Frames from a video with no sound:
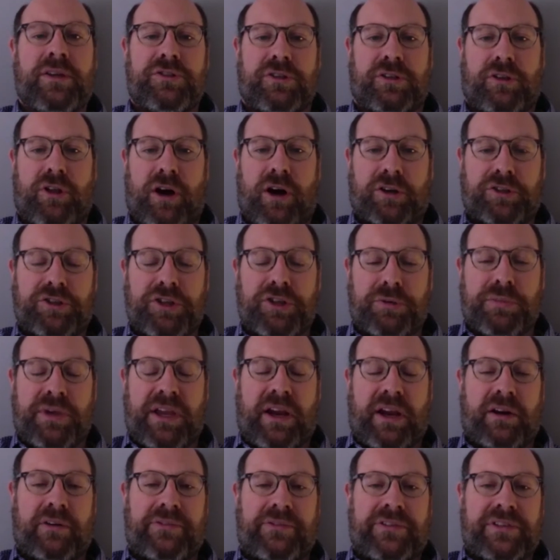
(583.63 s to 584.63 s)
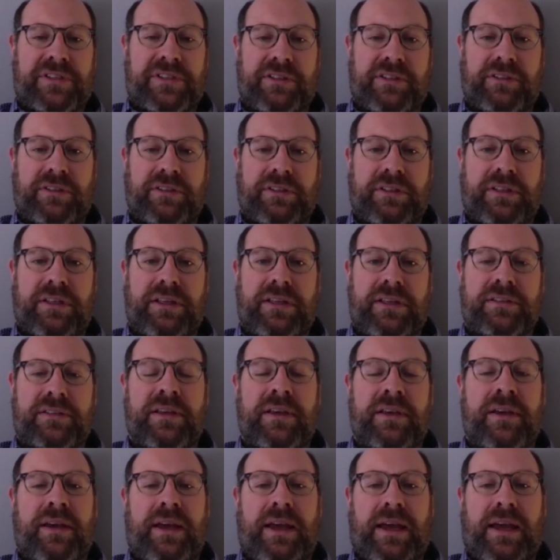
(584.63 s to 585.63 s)
to long term care
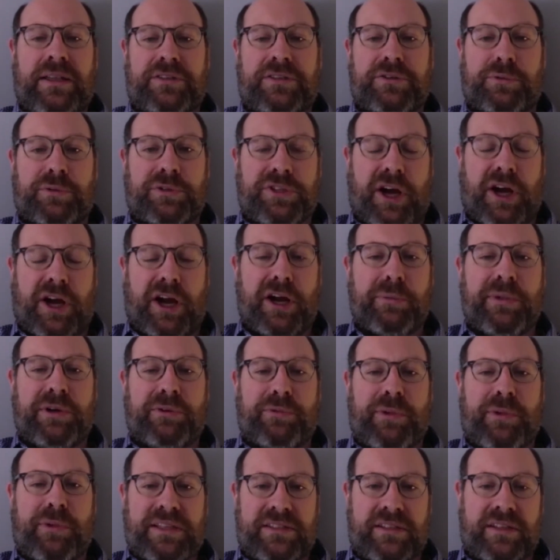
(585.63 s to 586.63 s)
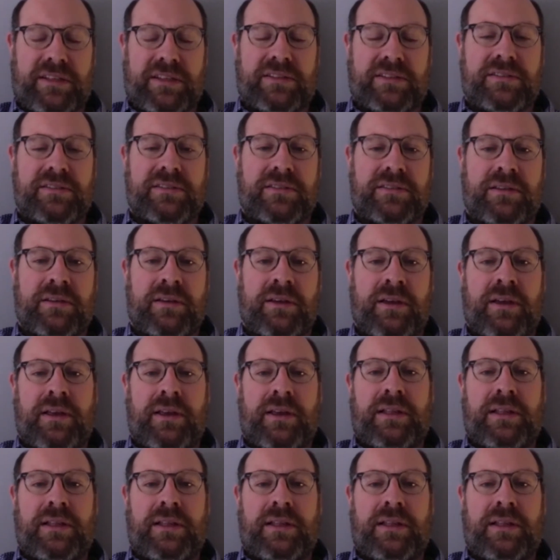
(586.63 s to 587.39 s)
facilities, and to retirement residents